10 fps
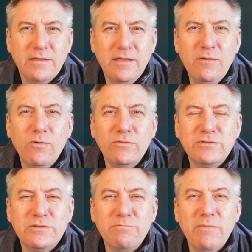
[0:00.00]
He
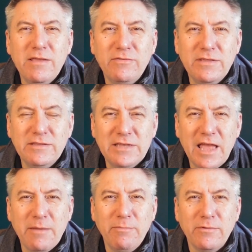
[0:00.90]
wants to make things
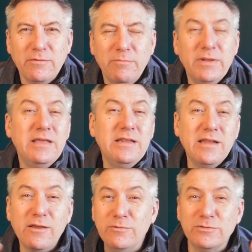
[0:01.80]
happen, but He
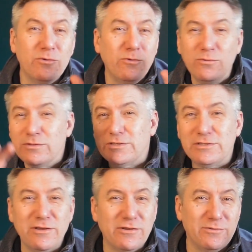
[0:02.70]
knows all the
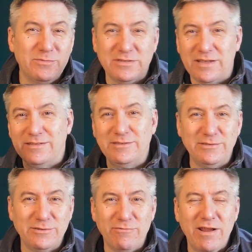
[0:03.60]

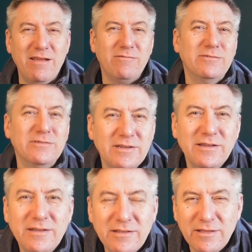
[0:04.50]
circumstances around
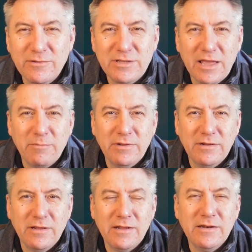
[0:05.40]
those
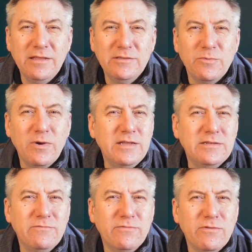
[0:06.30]
happening, and He's
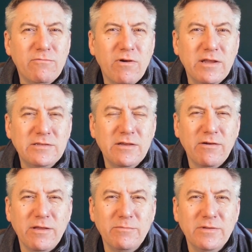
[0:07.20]
waiting for the right
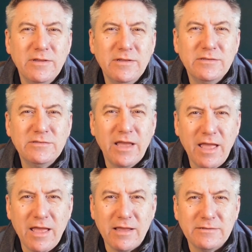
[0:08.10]
time to
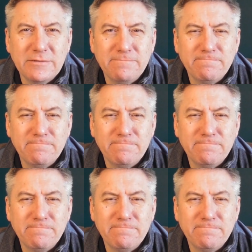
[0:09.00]
act.